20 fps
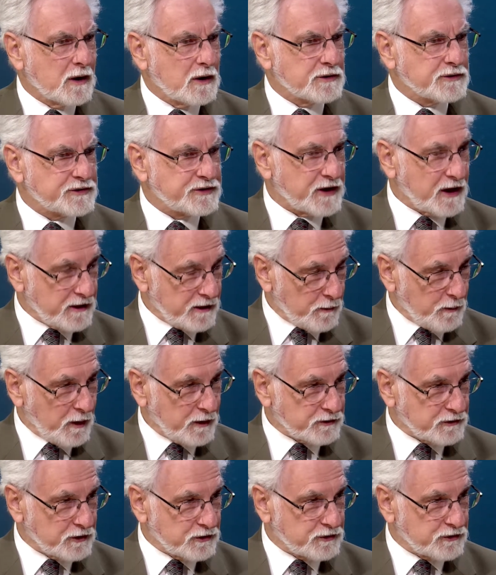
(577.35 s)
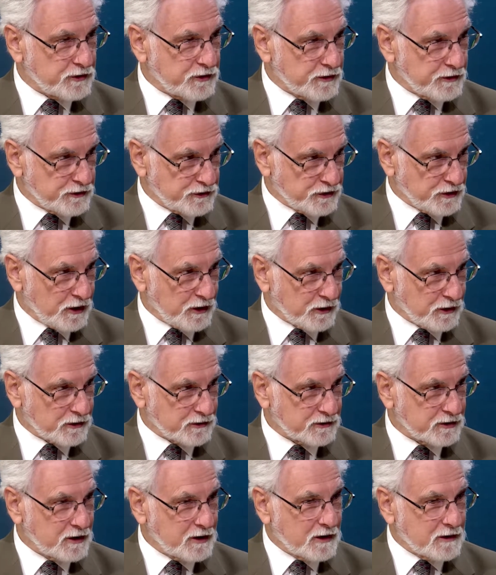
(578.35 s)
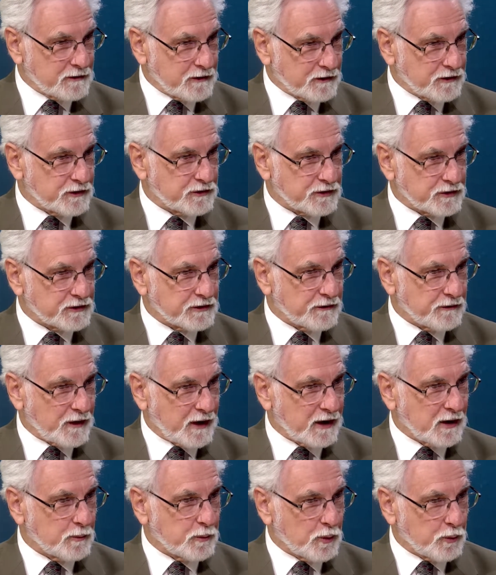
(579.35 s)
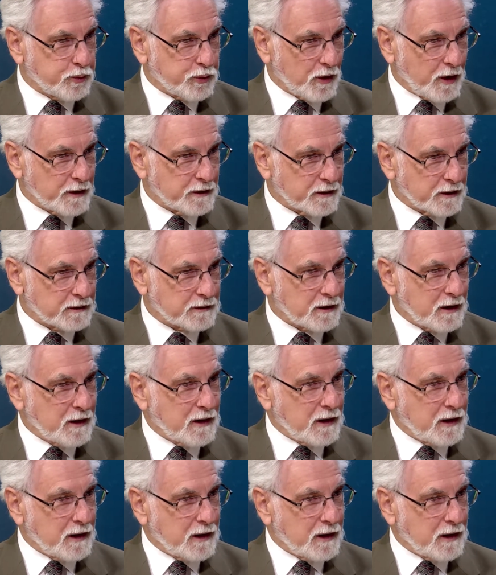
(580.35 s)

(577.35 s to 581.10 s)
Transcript: send the message to the sharks that this is a viable product.